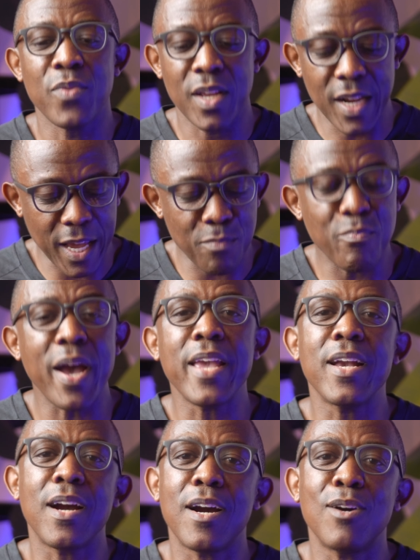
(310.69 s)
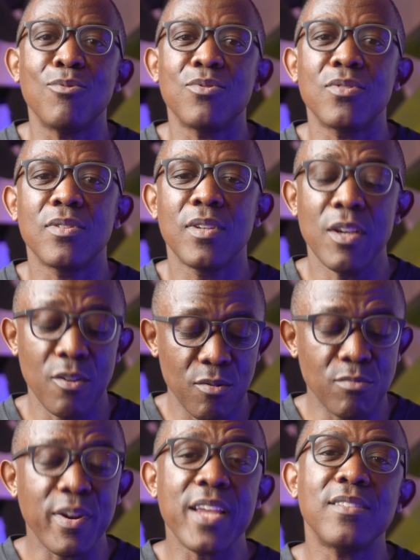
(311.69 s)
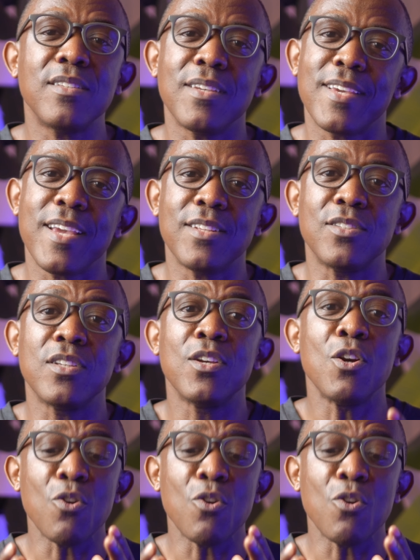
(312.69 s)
like buying a house, raising kids,